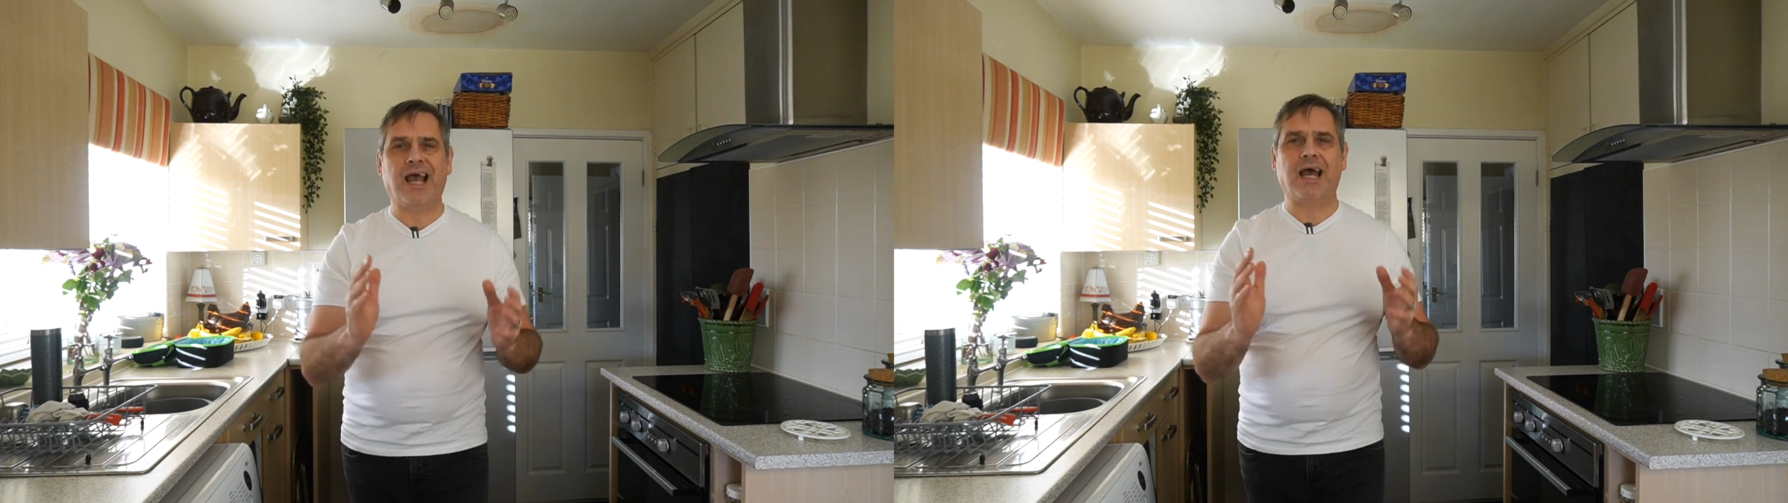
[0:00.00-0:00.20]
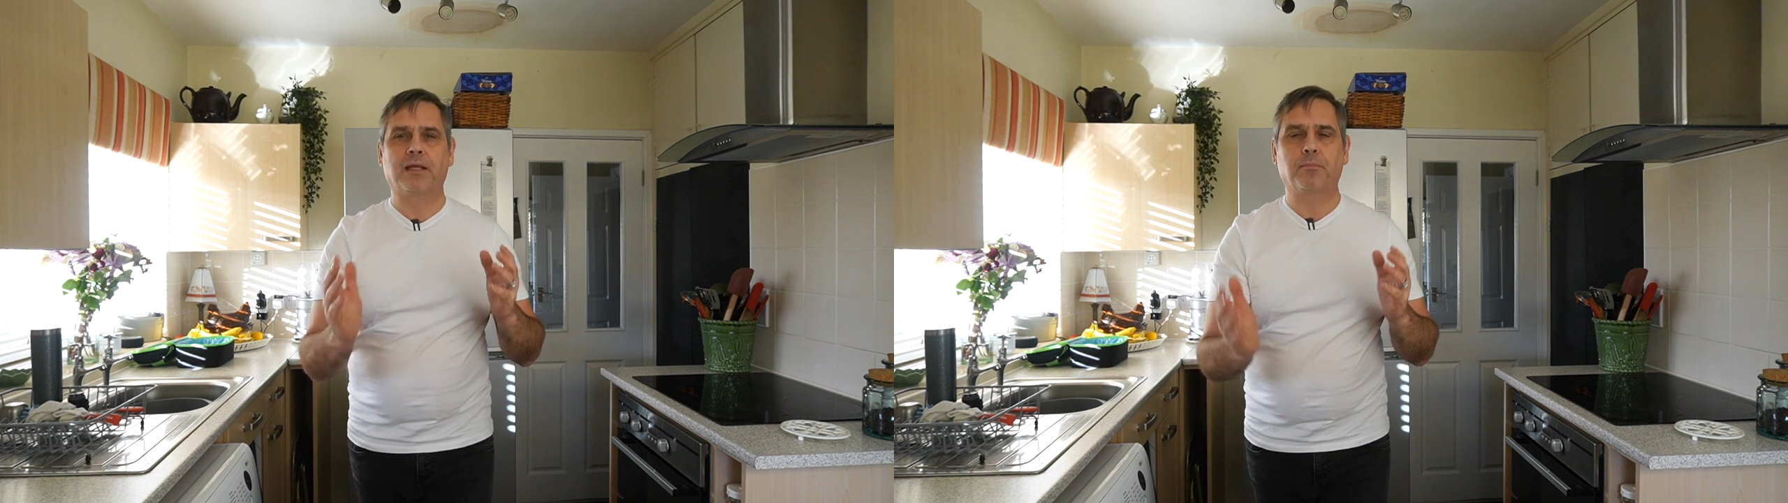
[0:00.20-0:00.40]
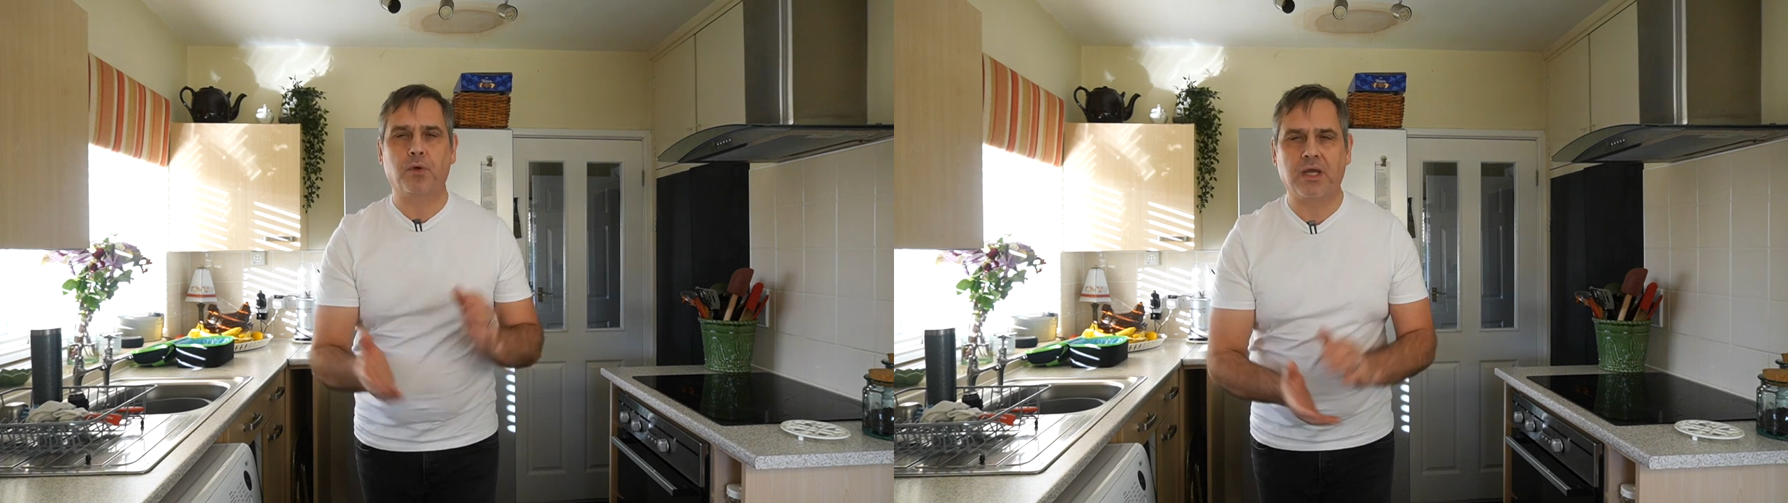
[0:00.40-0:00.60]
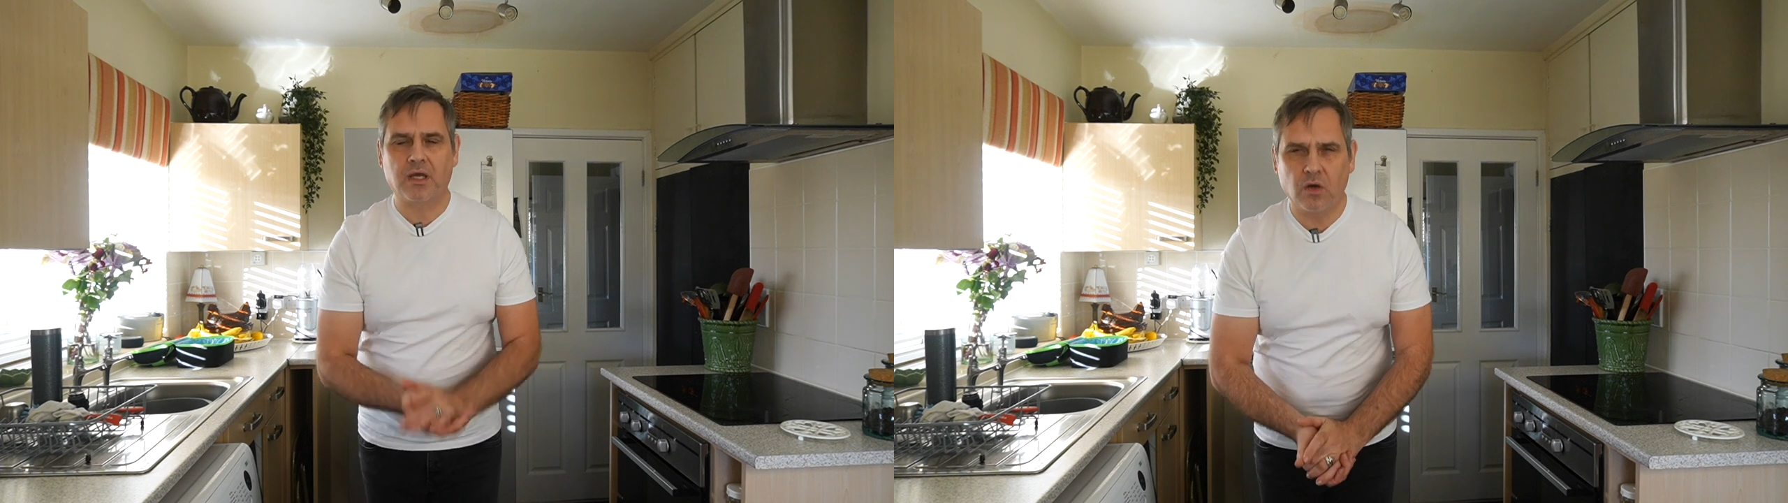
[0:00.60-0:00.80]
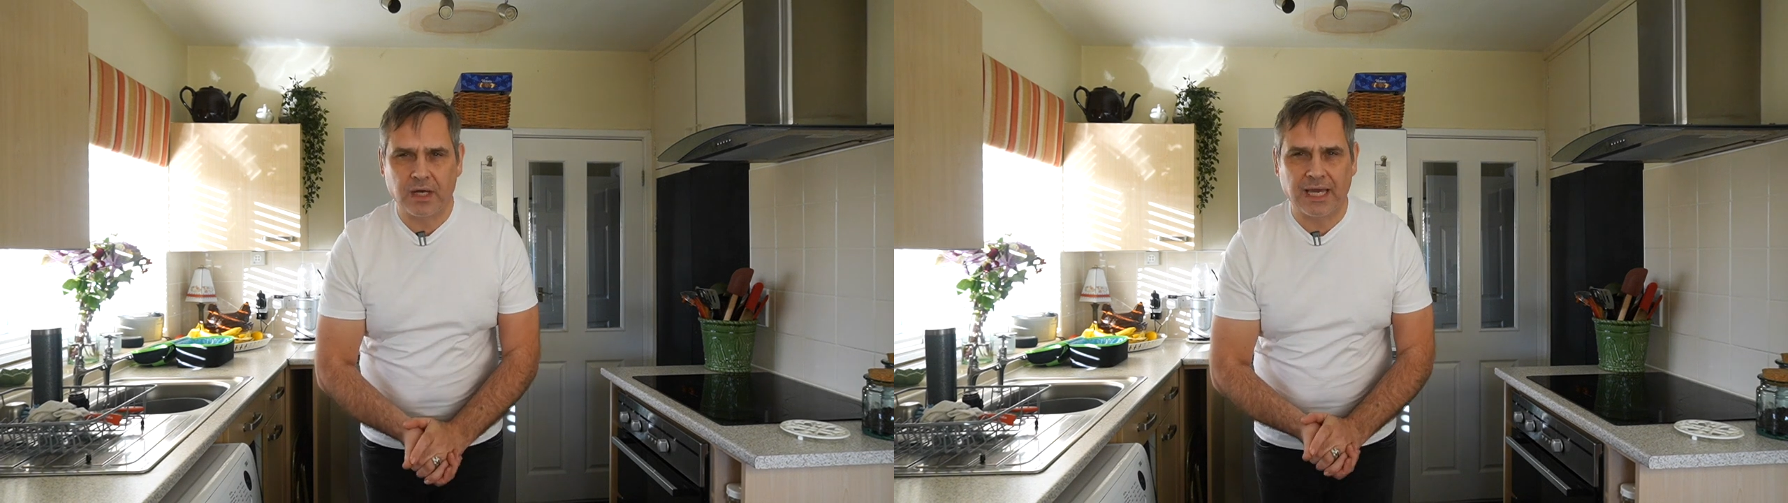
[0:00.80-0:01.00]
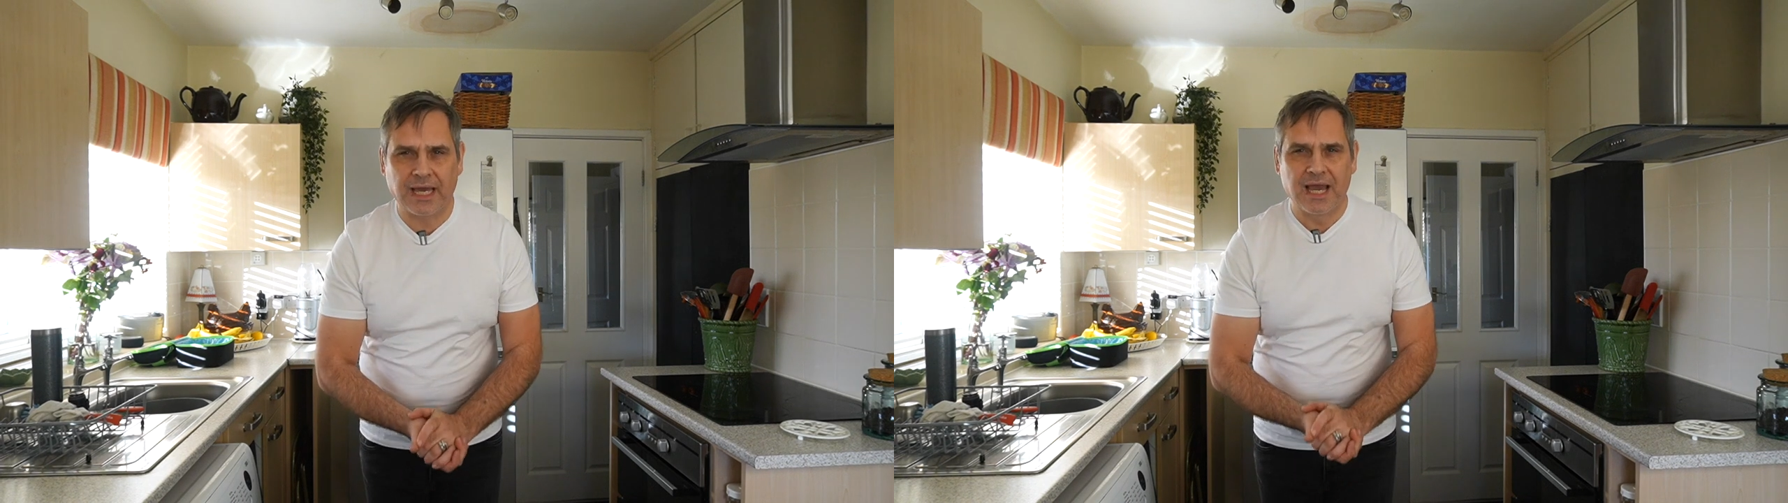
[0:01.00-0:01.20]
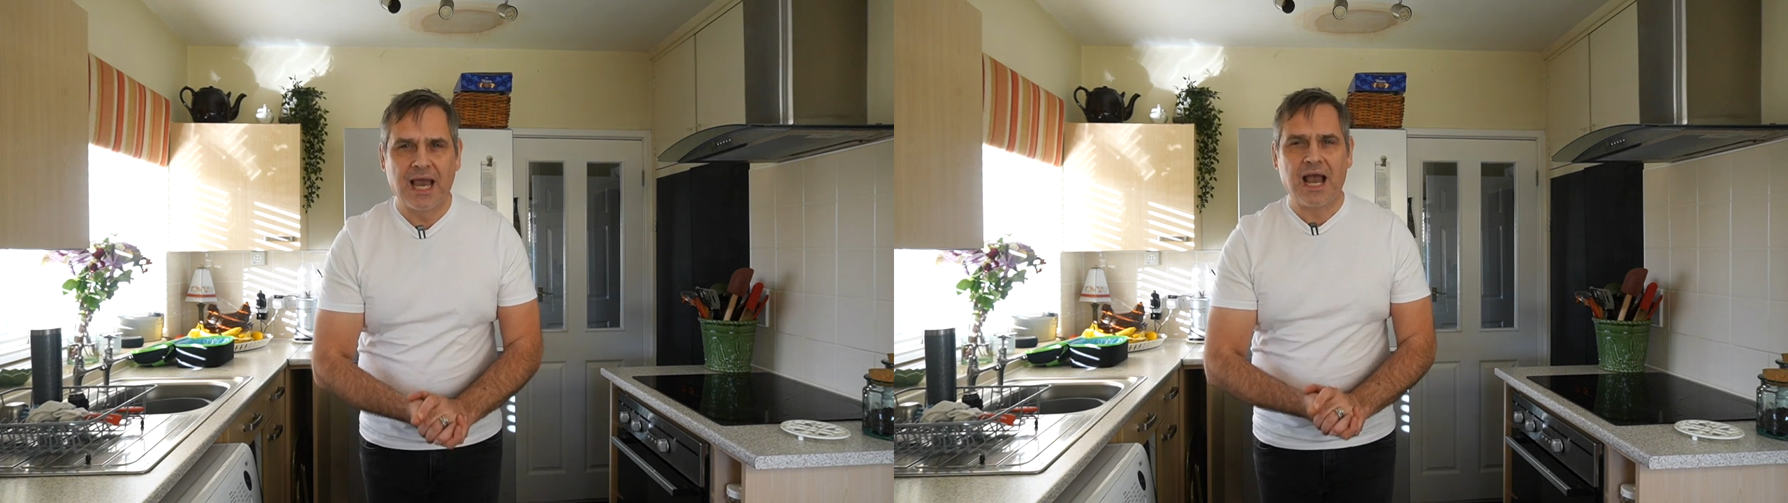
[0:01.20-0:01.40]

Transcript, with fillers: and pre-cooking.